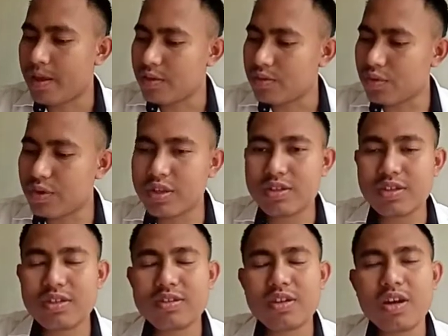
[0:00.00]
So this
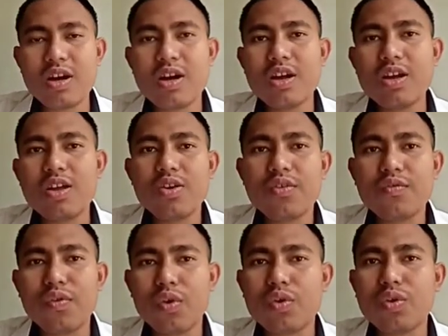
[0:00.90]
is the
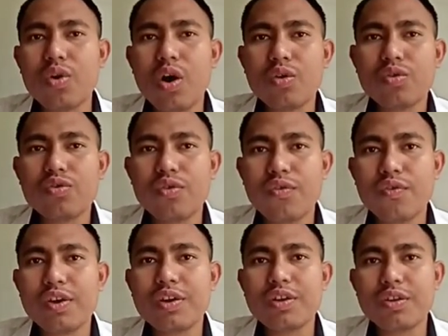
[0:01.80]

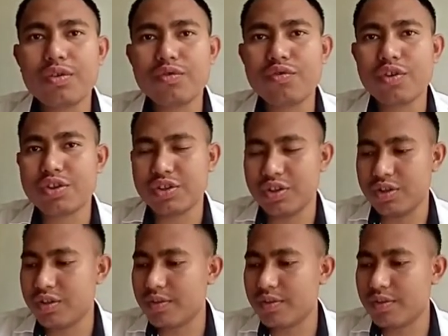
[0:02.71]
photoautotrophic nutrition,